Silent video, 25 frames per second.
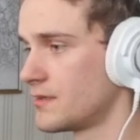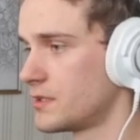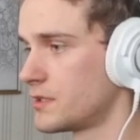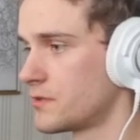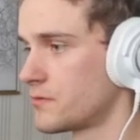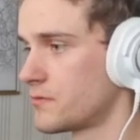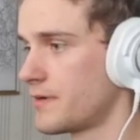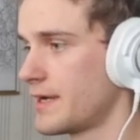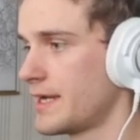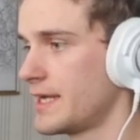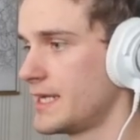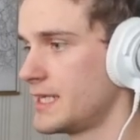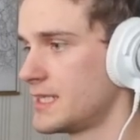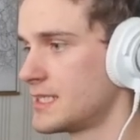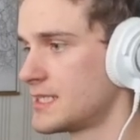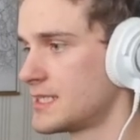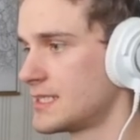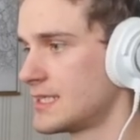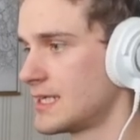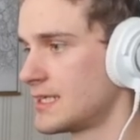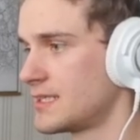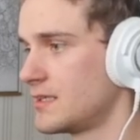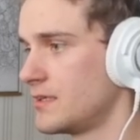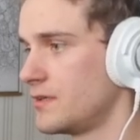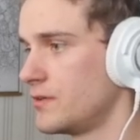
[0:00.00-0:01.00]
the rates
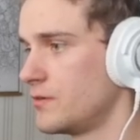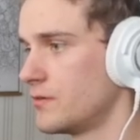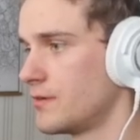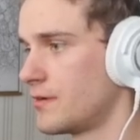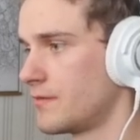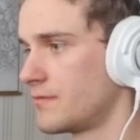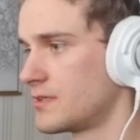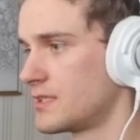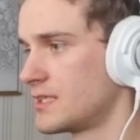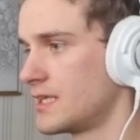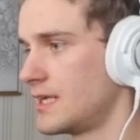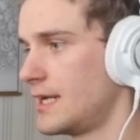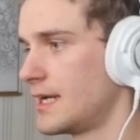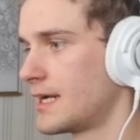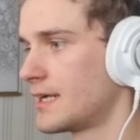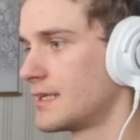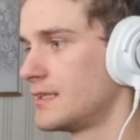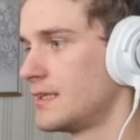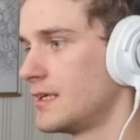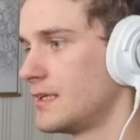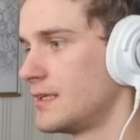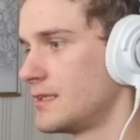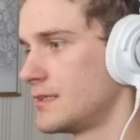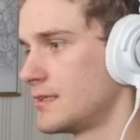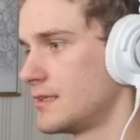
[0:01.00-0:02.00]
that you have
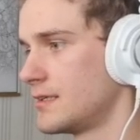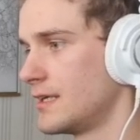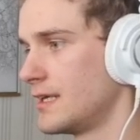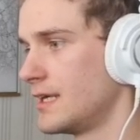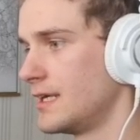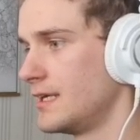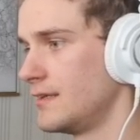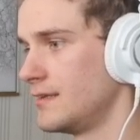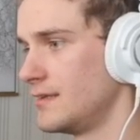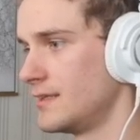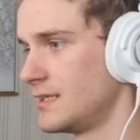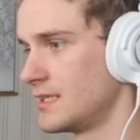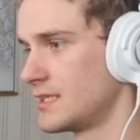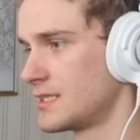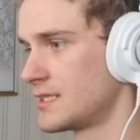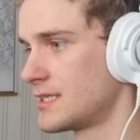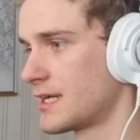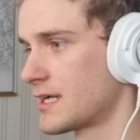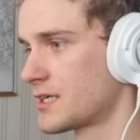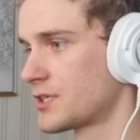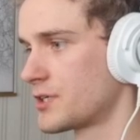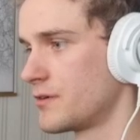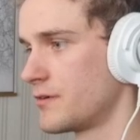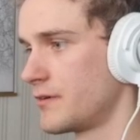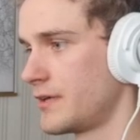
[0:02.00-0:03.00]
selected in this
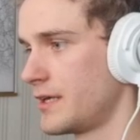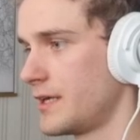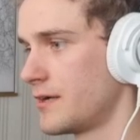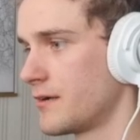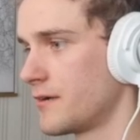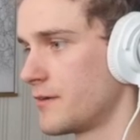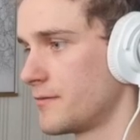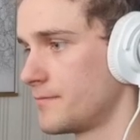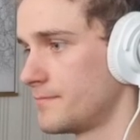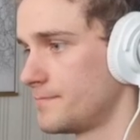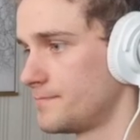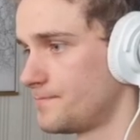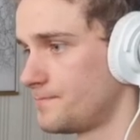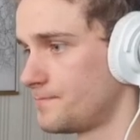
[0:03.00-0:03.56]
section here.